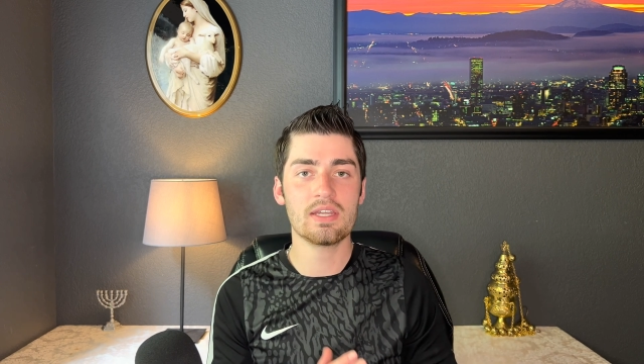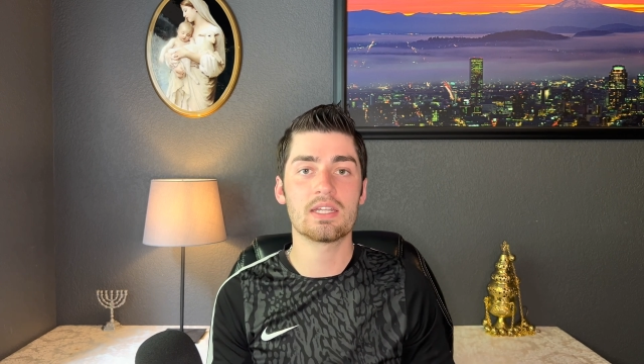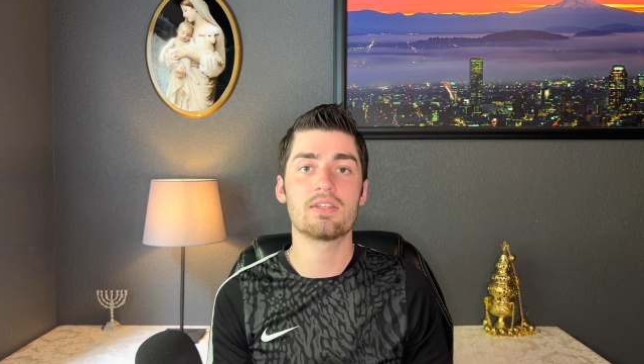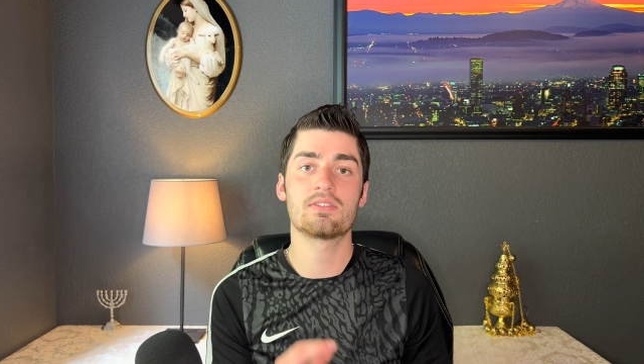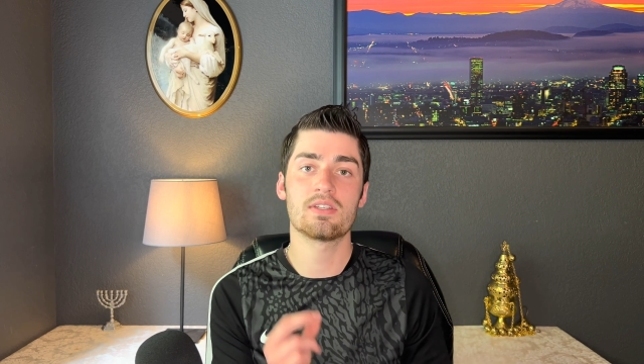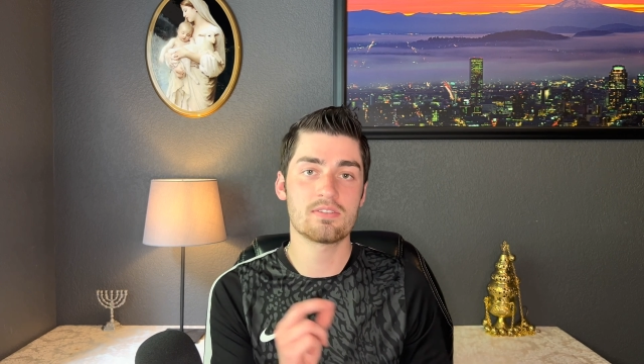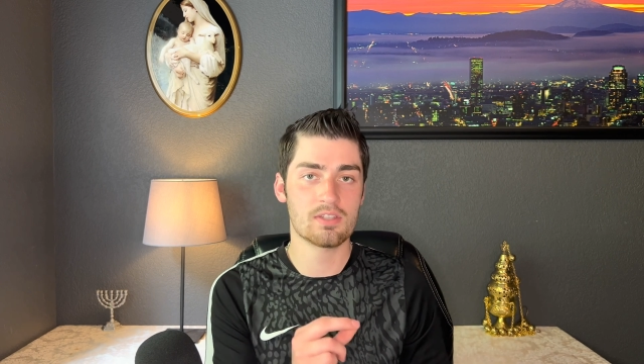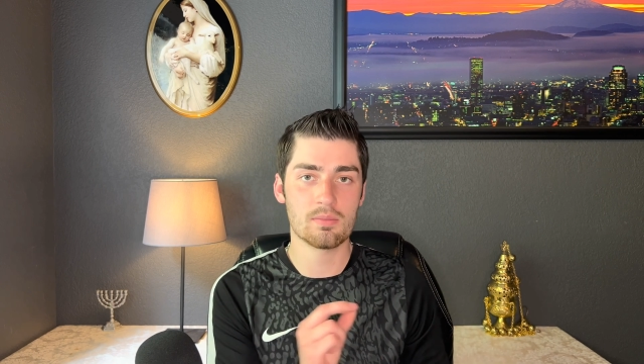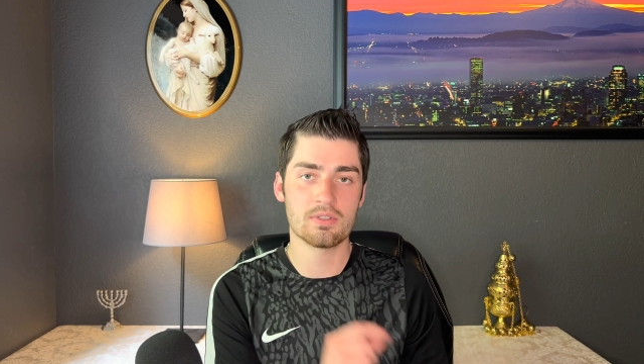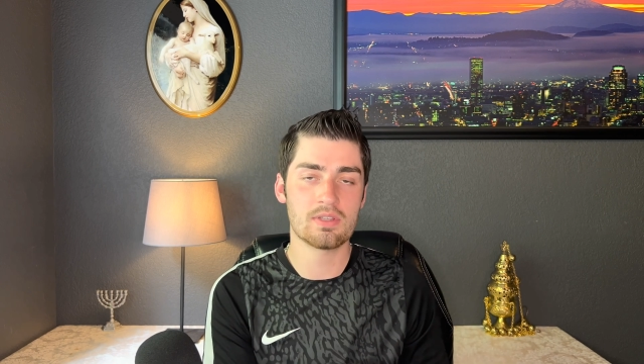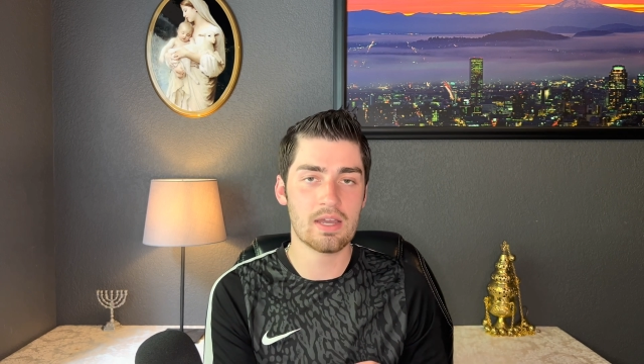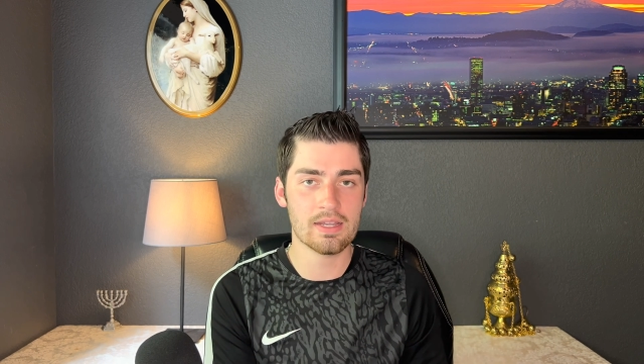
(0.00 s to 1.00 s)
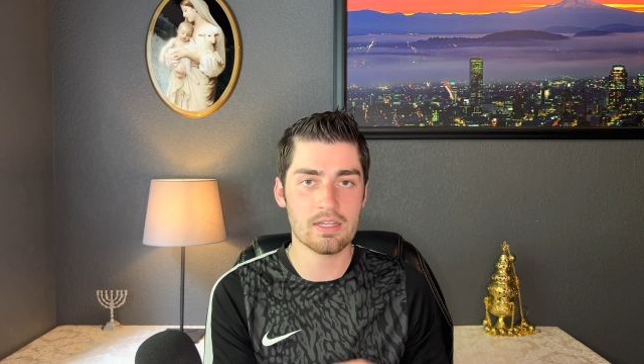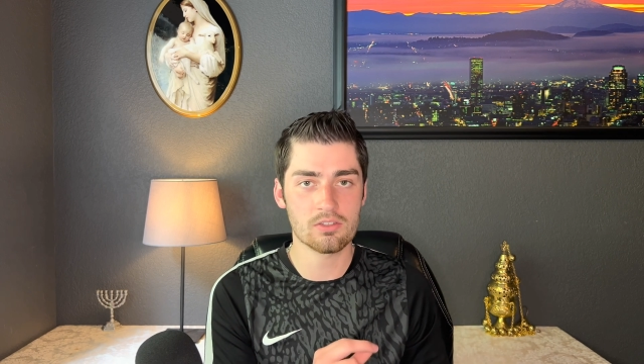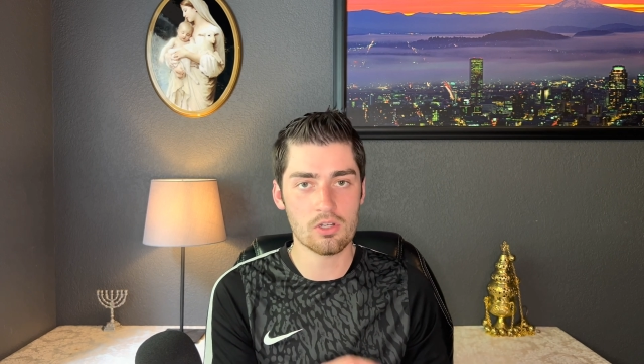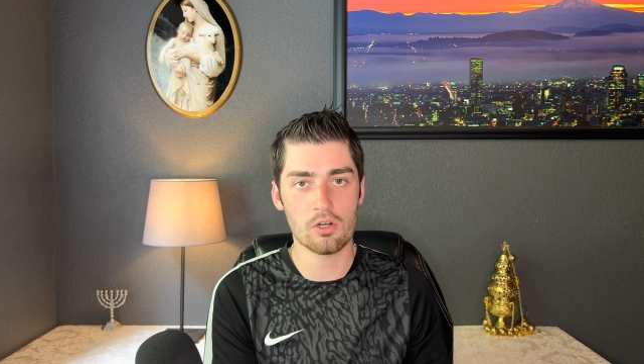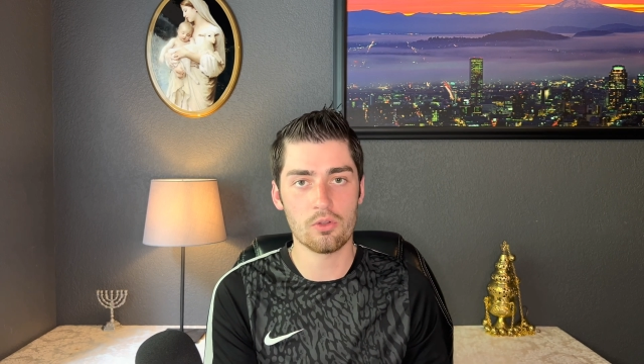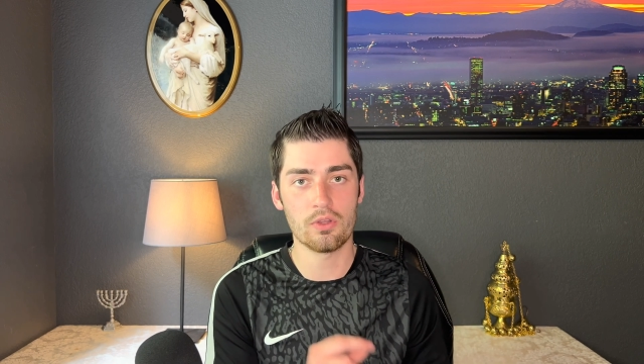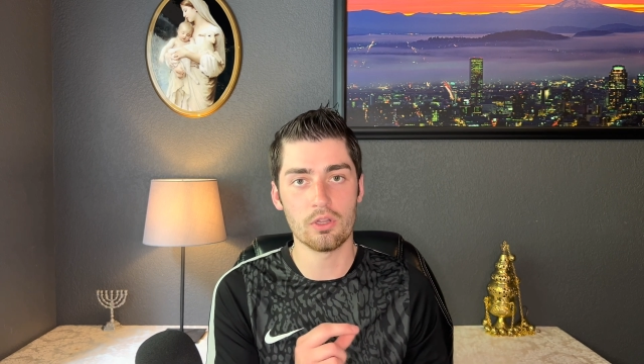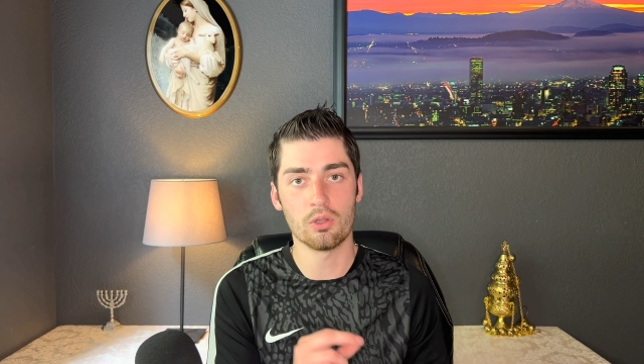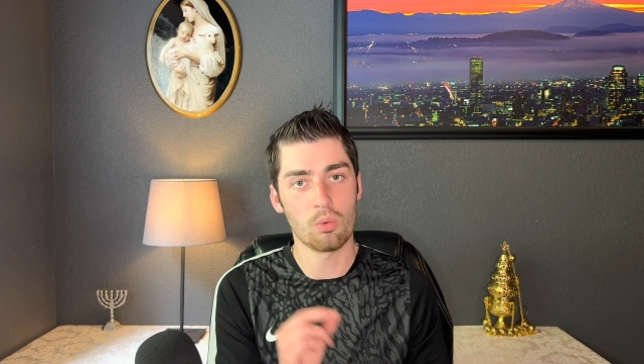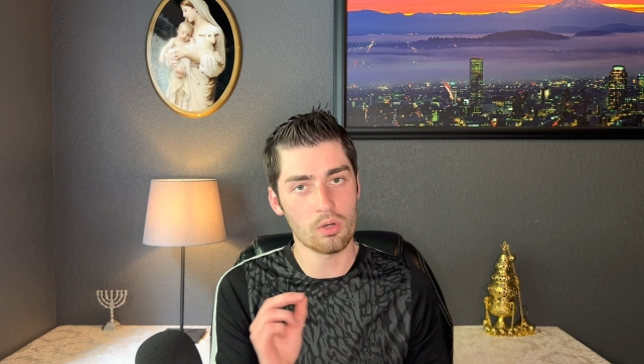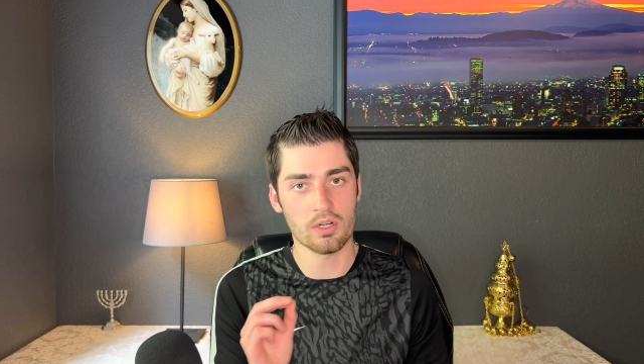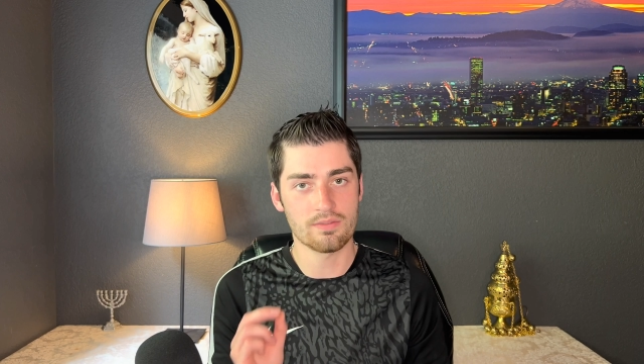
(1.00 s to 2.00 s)
that since the Messiah is called the
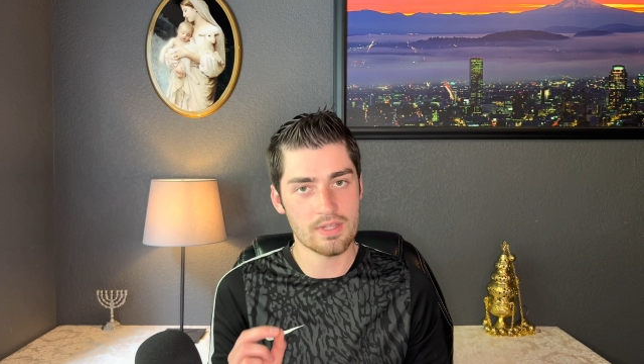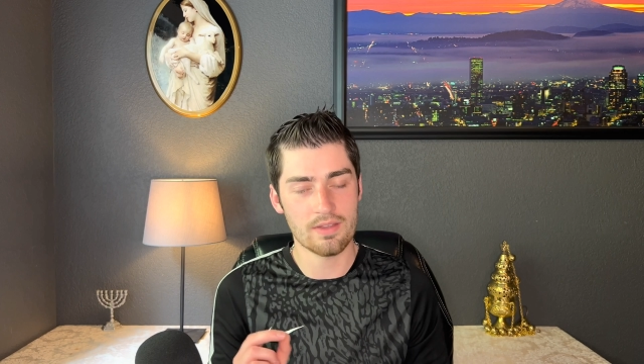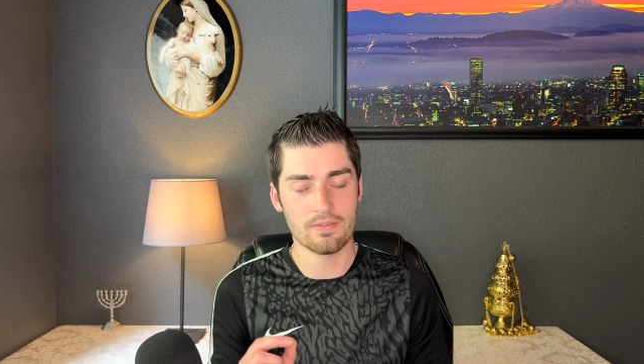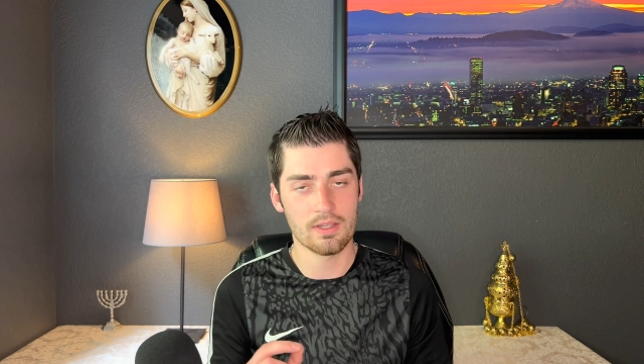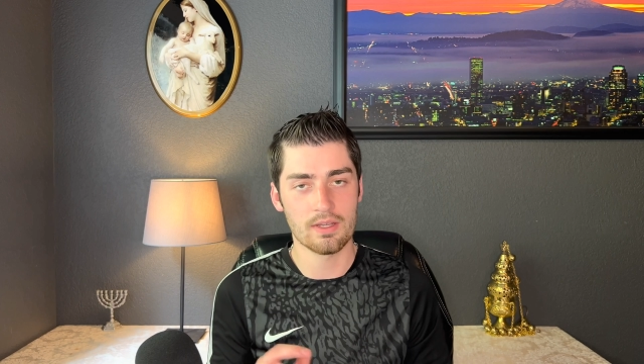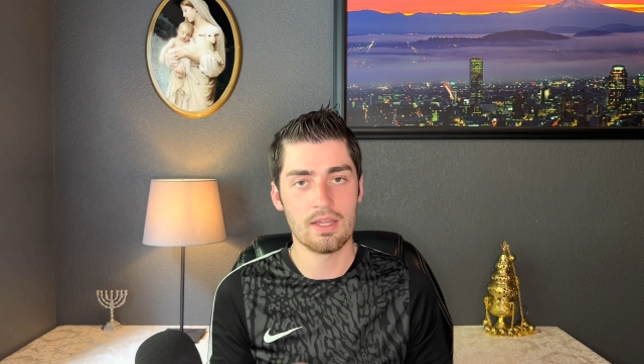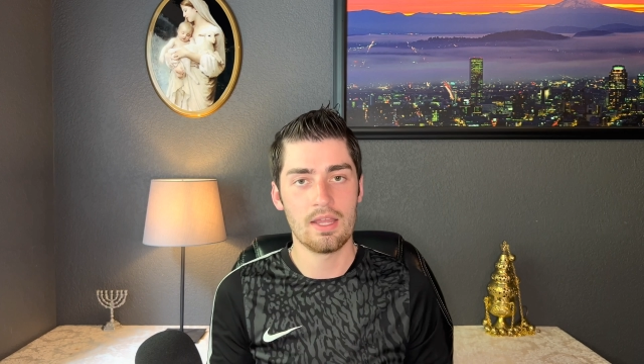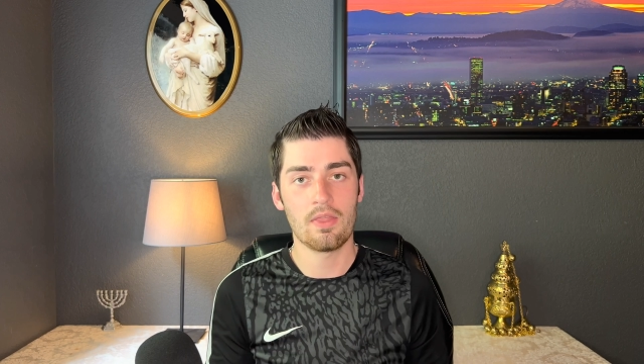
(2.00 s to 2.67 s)
Lord of David,